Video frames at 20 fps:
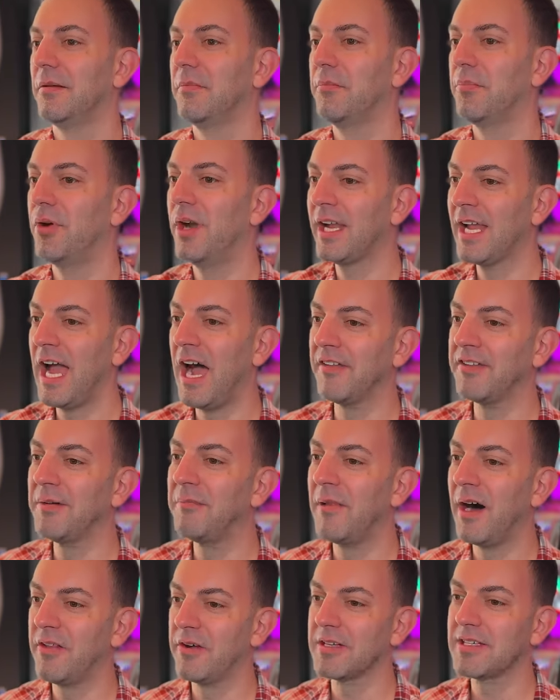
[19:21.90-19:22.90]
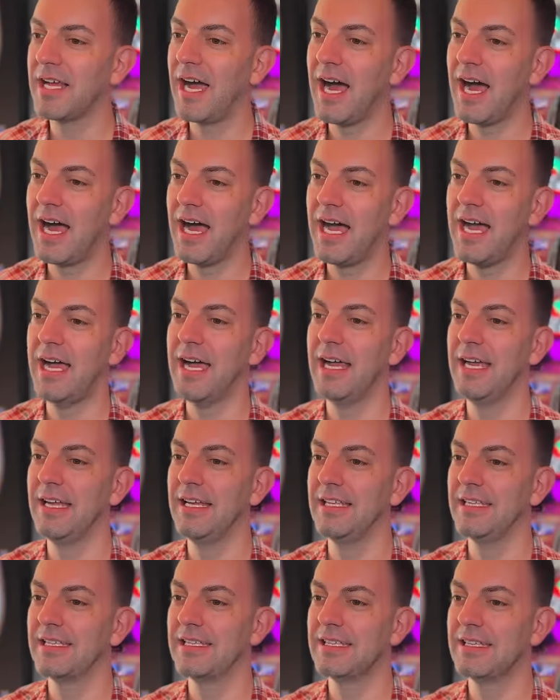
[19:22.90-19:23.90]
Bring out the mother
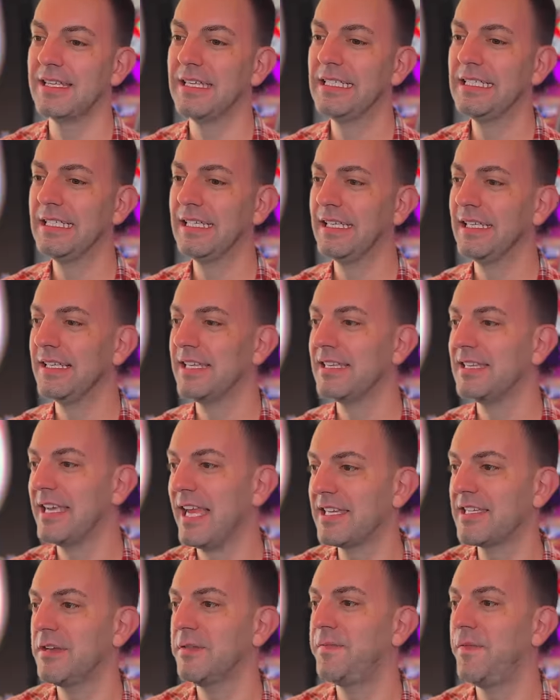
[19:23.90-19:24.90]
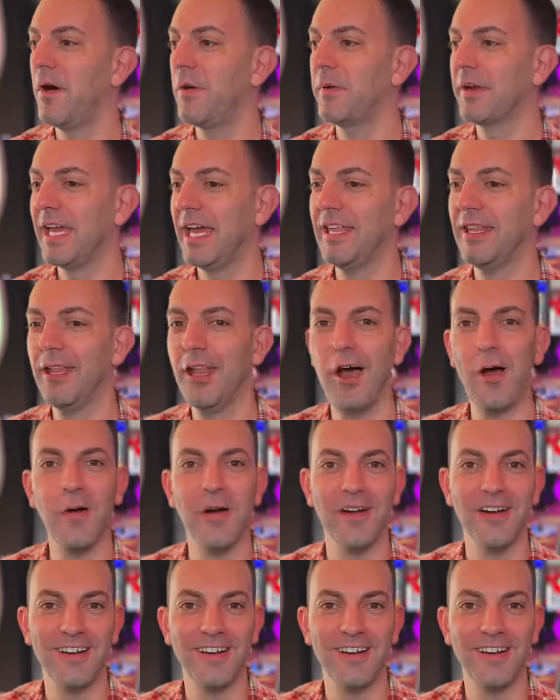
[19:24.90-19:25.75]
size. 64. We're getting lower.